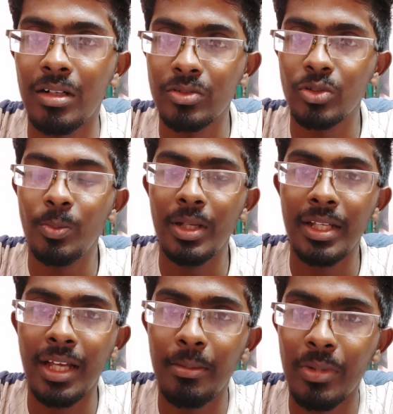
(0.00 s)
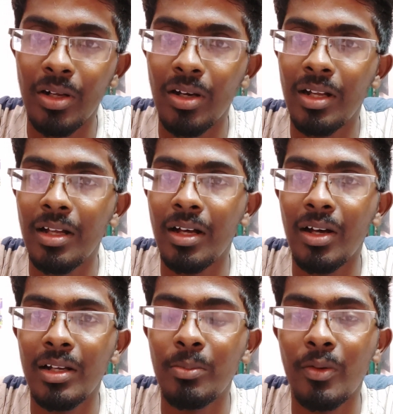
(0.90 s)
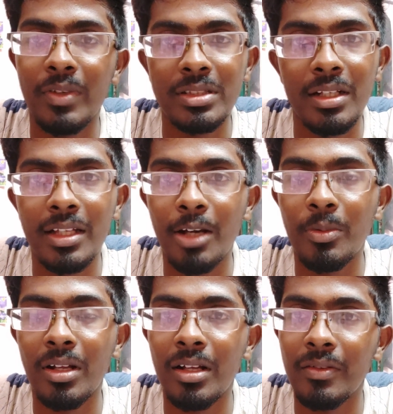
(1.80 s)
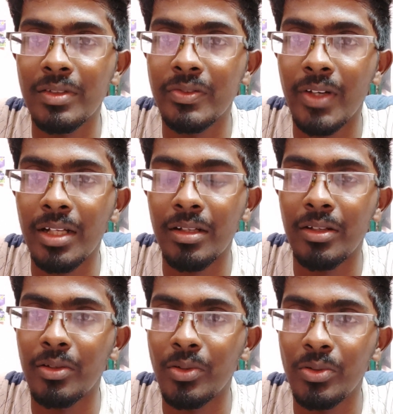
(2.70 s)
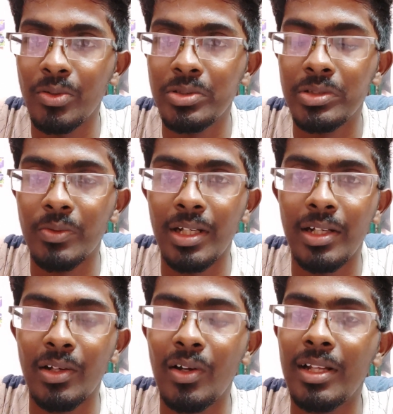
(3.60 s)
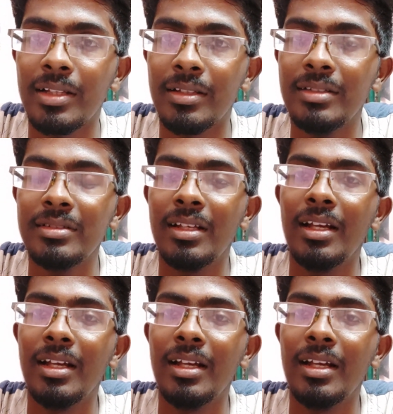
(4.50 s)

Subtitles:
super camera or professional camera which were used while recording this.